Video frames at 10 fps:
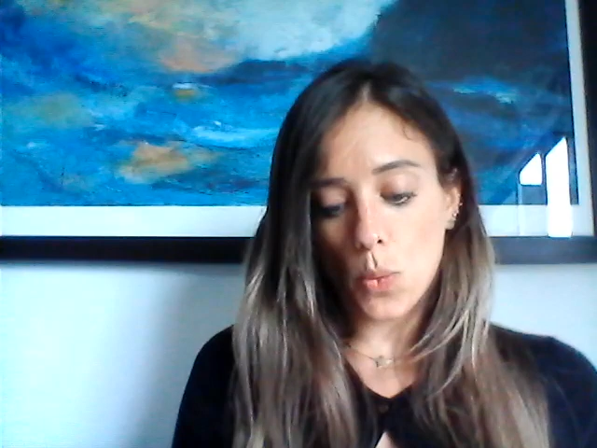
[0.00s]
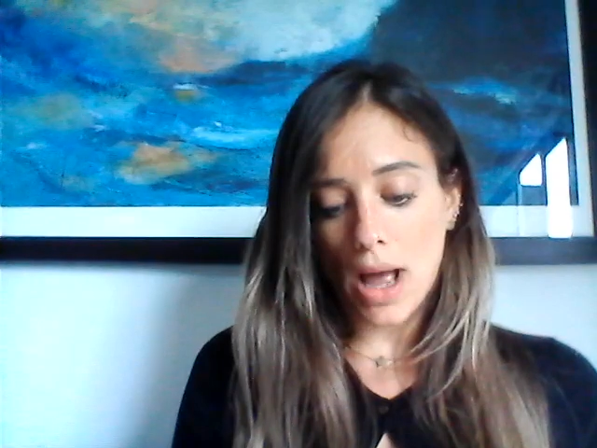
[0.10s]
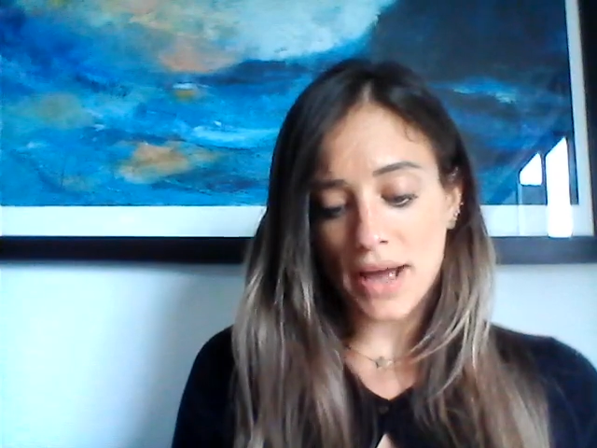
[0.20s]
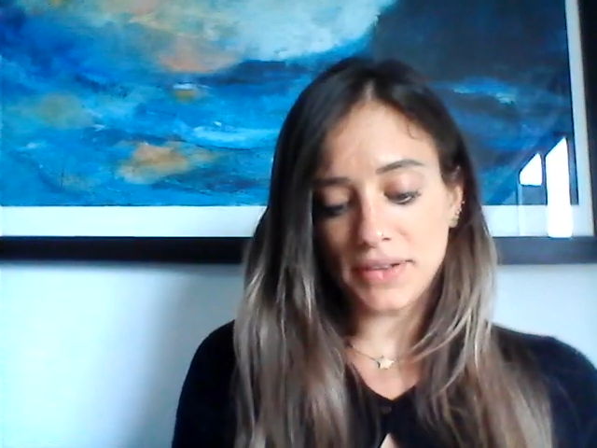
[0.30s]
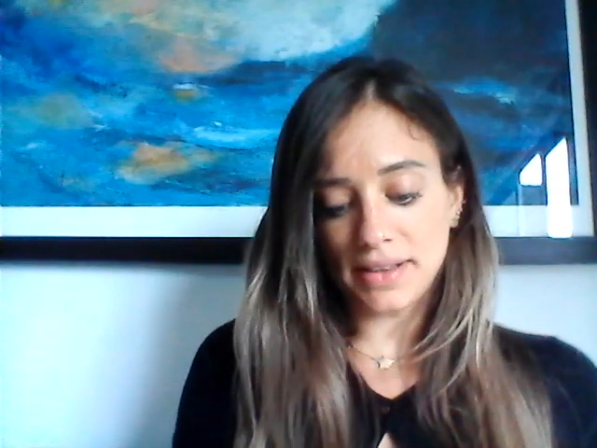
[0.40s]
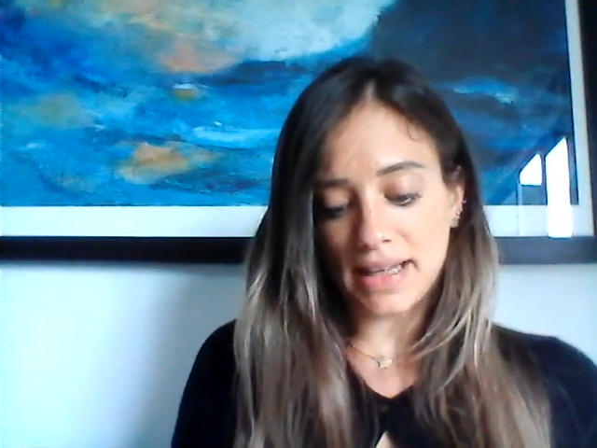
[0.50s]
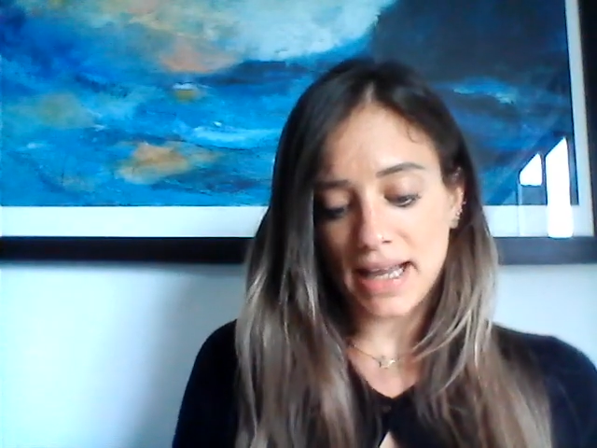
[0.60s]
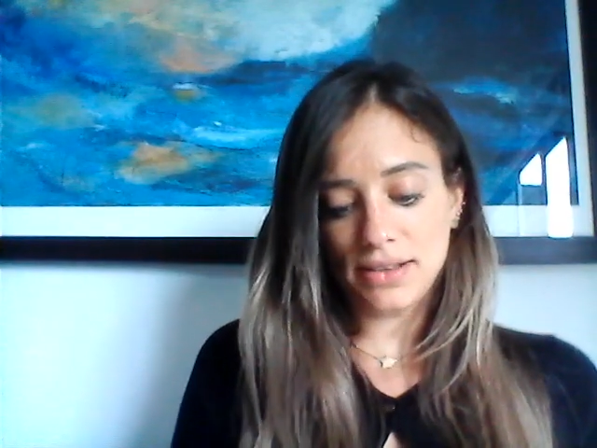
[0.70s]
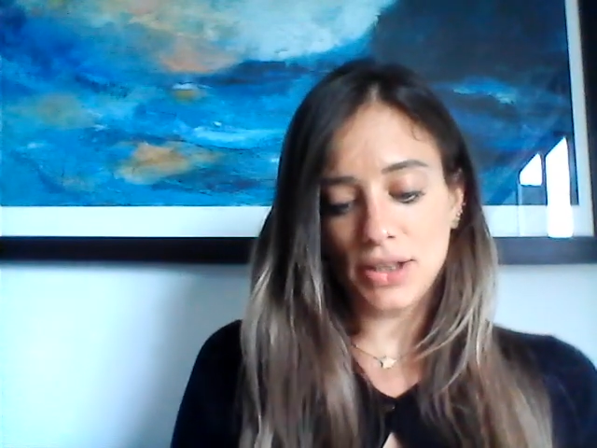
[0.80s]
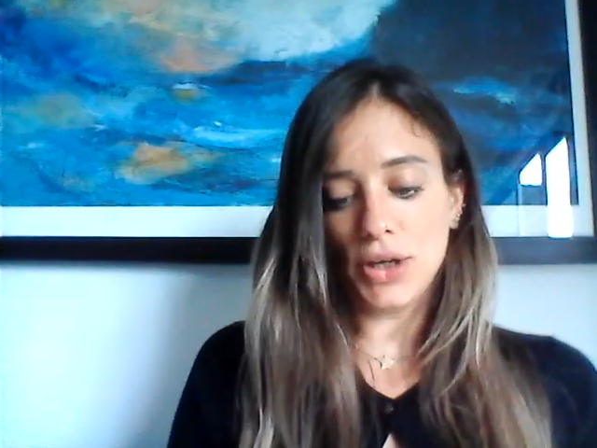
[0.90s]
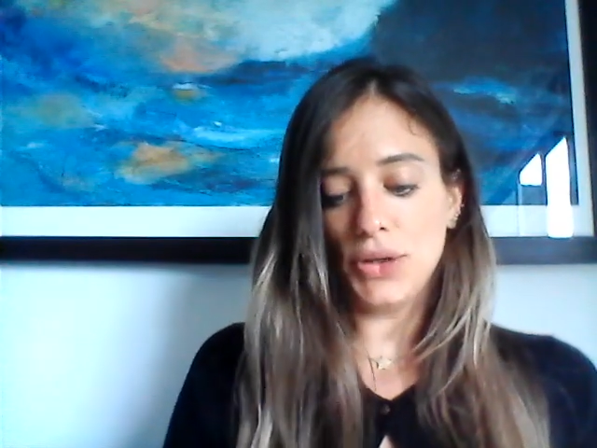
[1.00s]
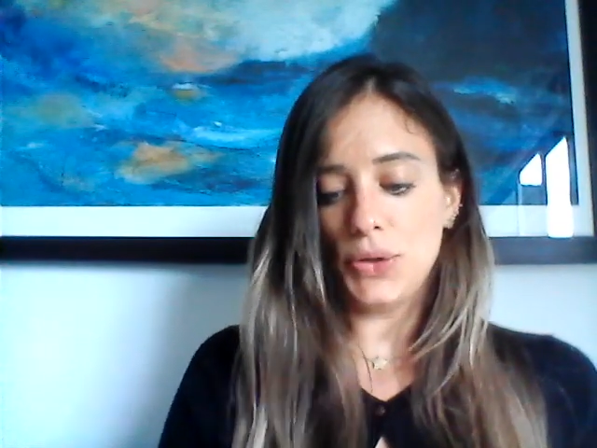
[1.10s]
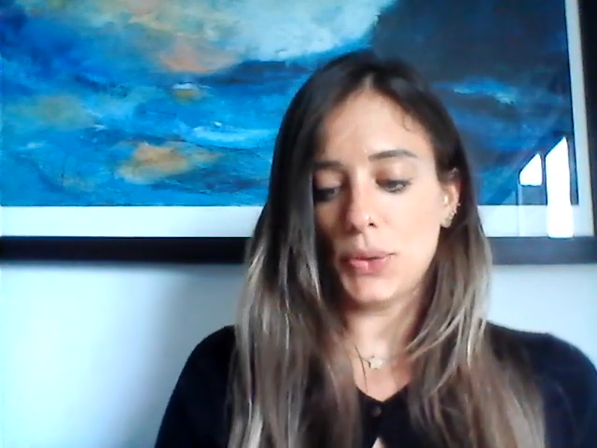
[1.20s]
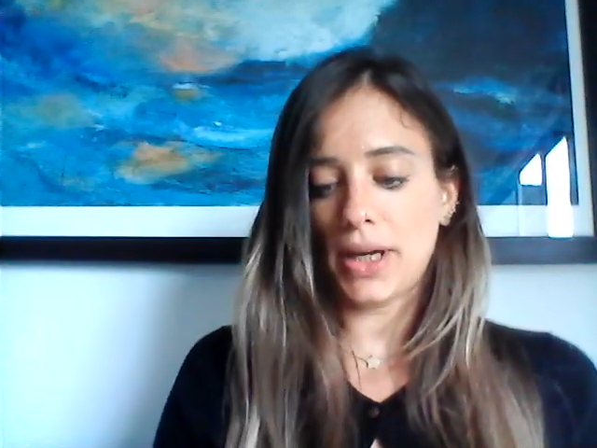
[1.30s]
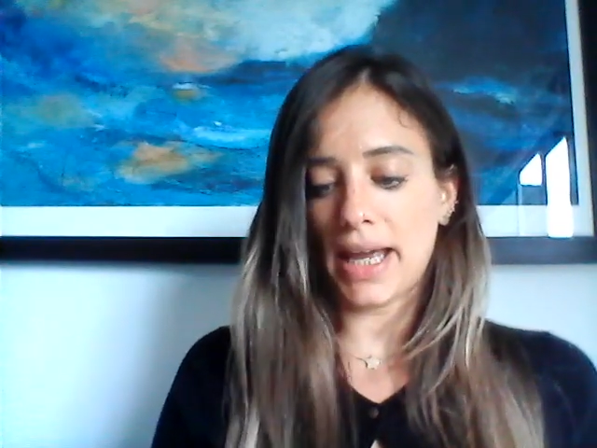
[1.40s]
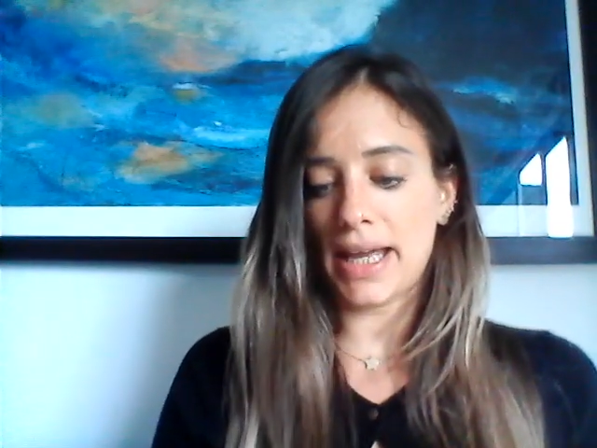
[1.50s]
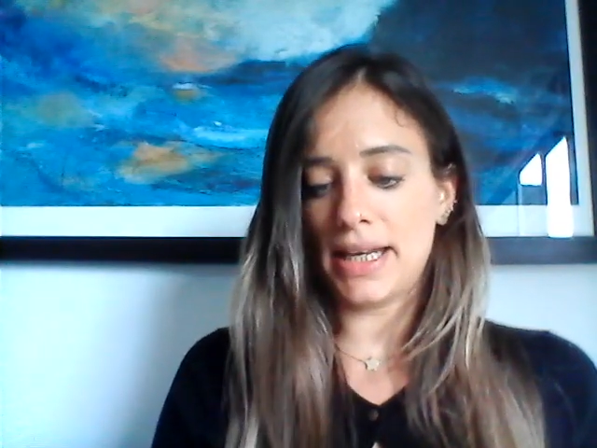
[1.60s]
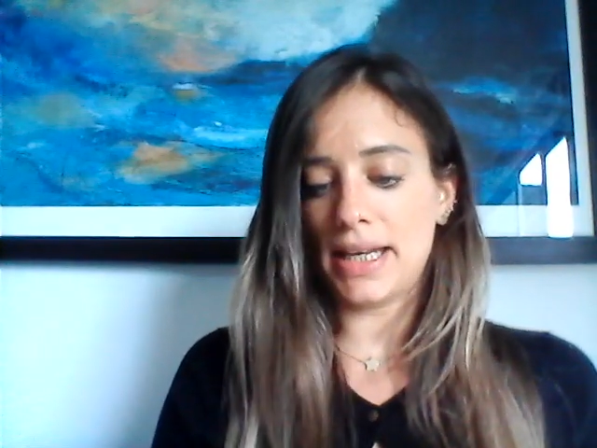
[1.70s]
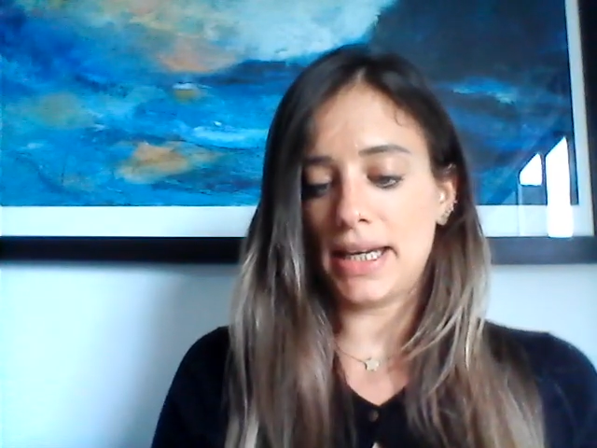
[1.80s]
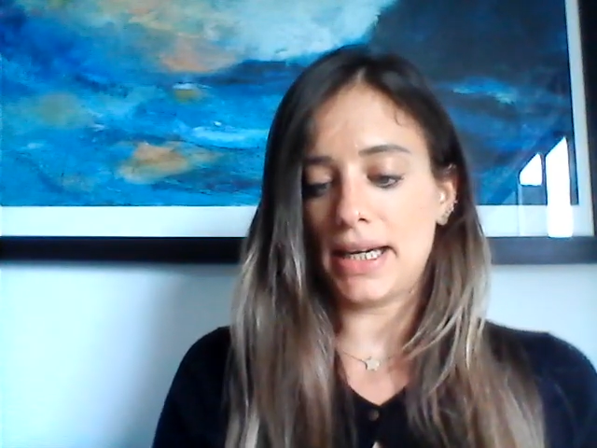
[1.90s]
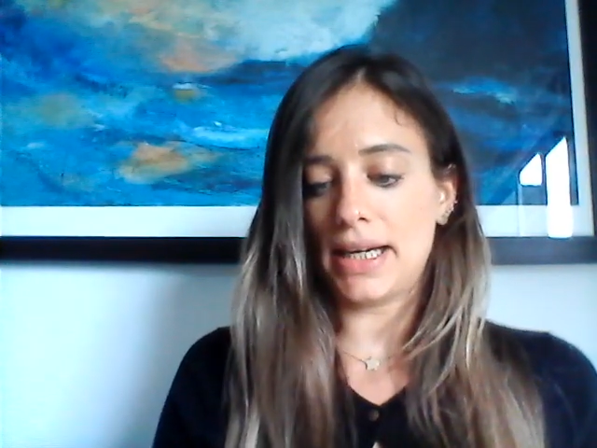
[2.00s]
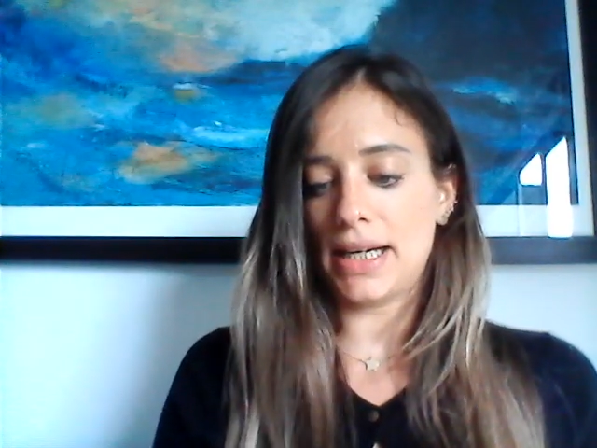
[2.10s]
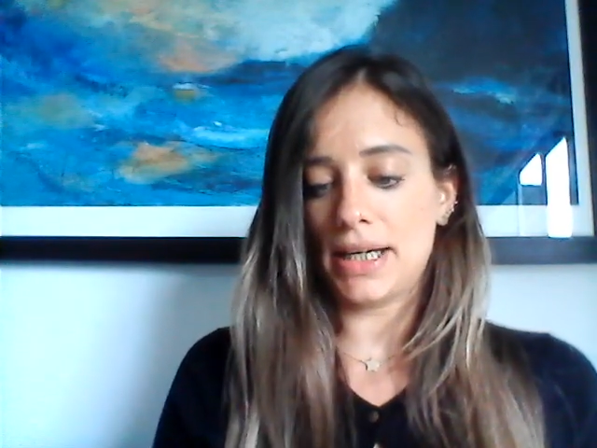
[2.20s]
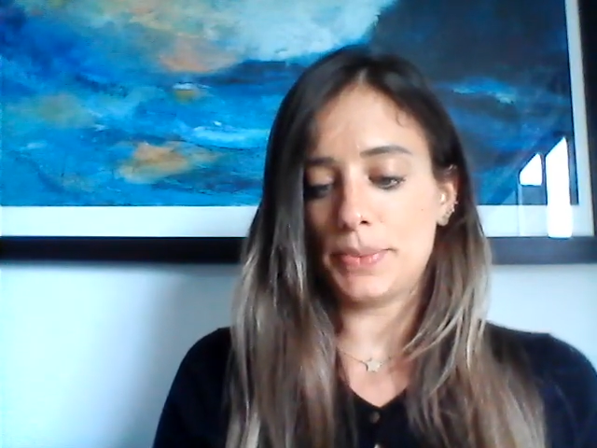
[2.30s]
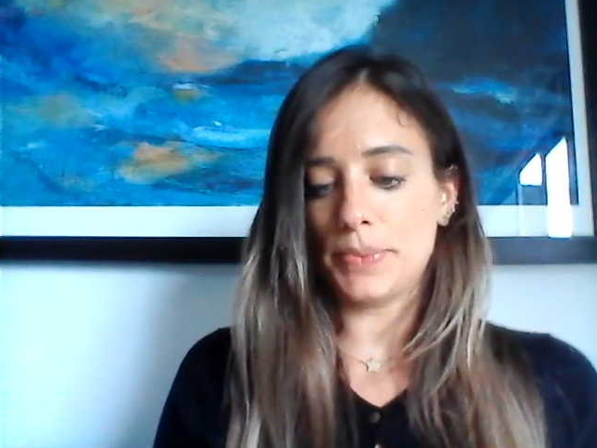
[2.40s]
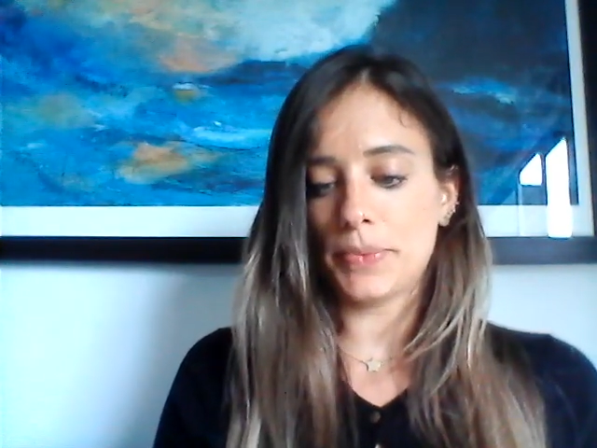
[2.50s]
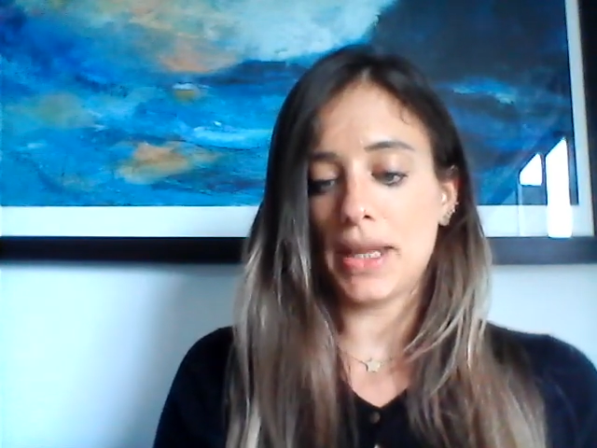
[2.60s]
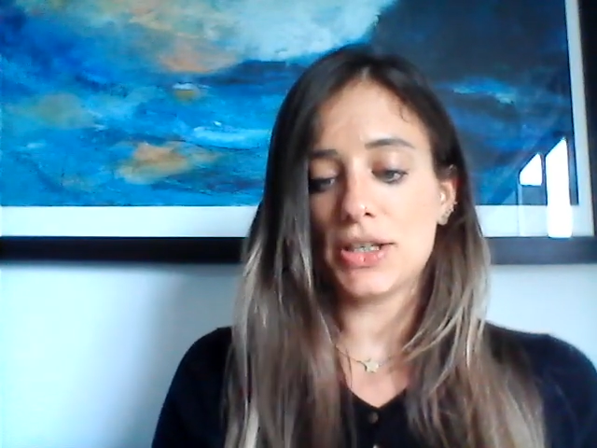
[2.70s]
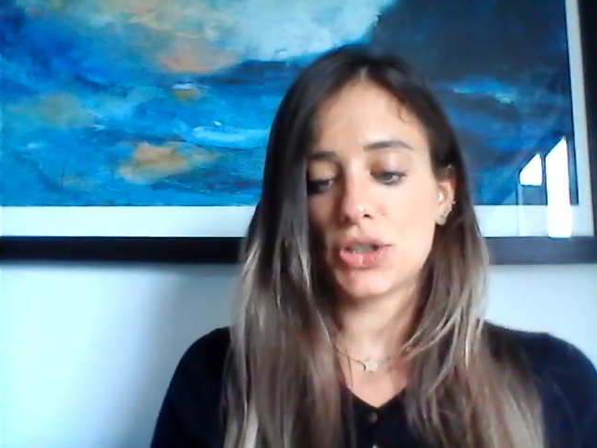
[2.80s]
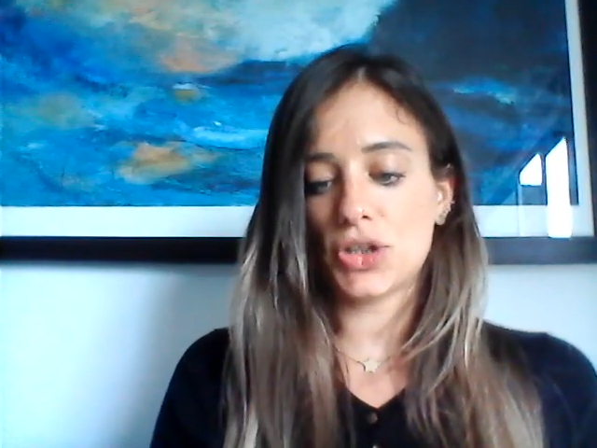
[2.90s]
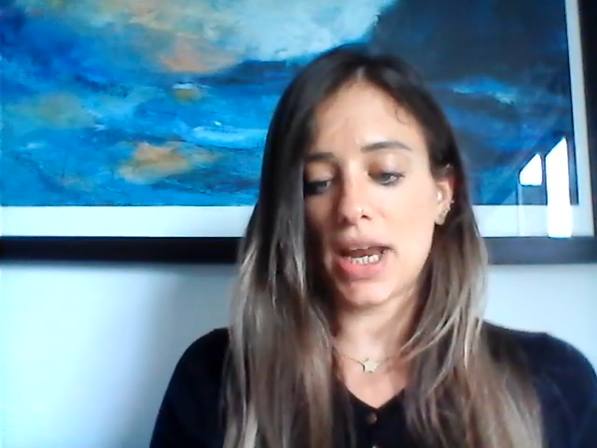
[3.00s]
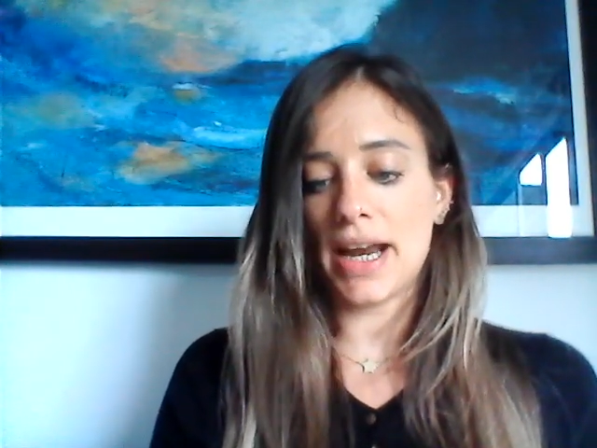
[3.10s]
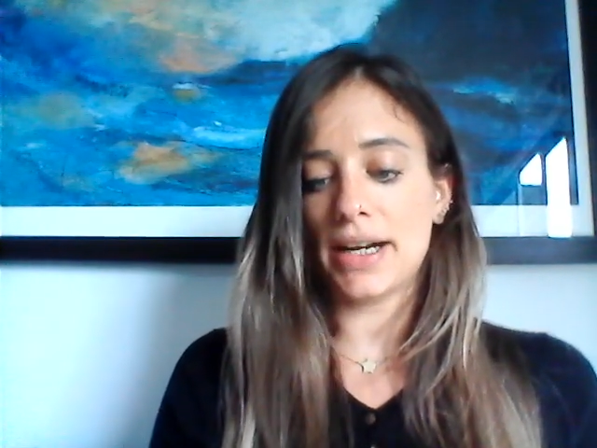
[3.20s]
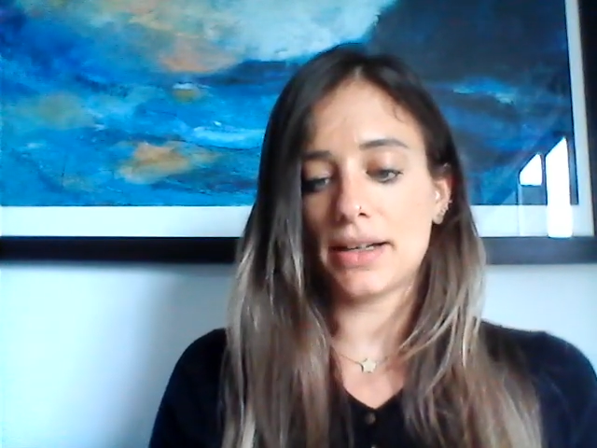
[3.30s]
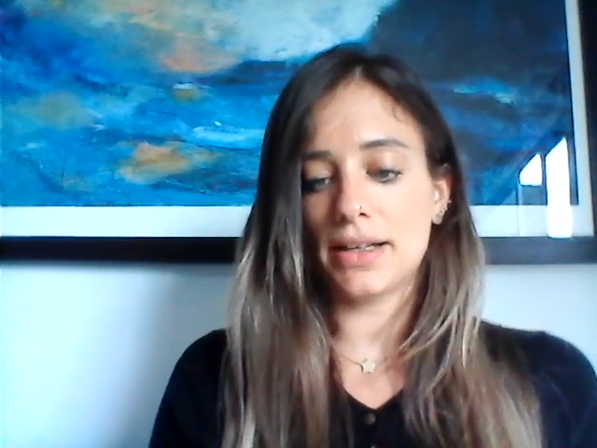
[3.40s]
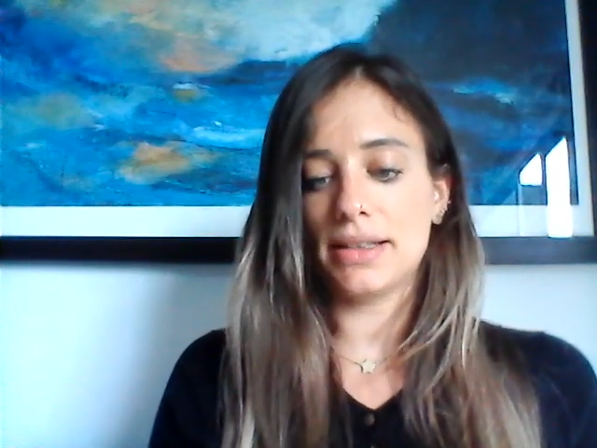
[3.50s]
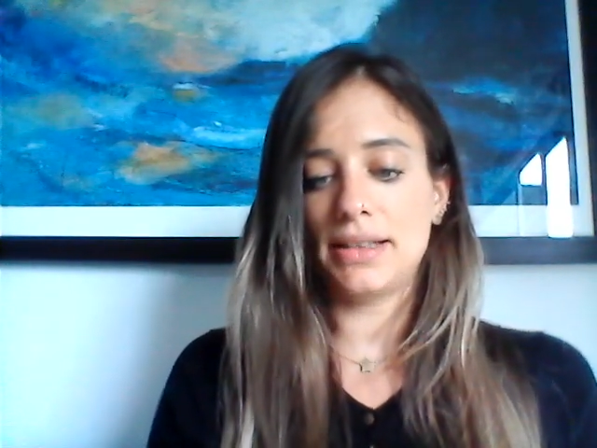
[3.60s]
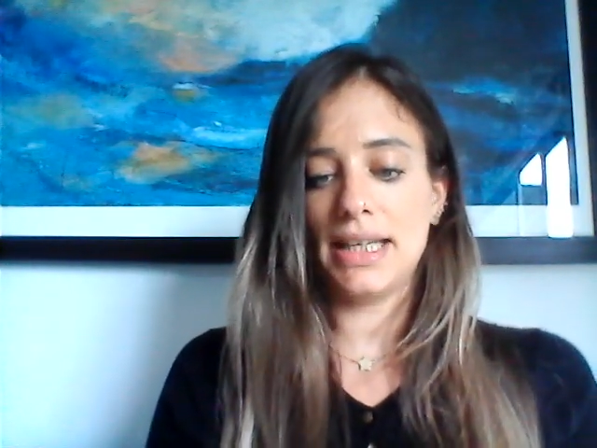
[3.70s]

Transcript: After that, you can share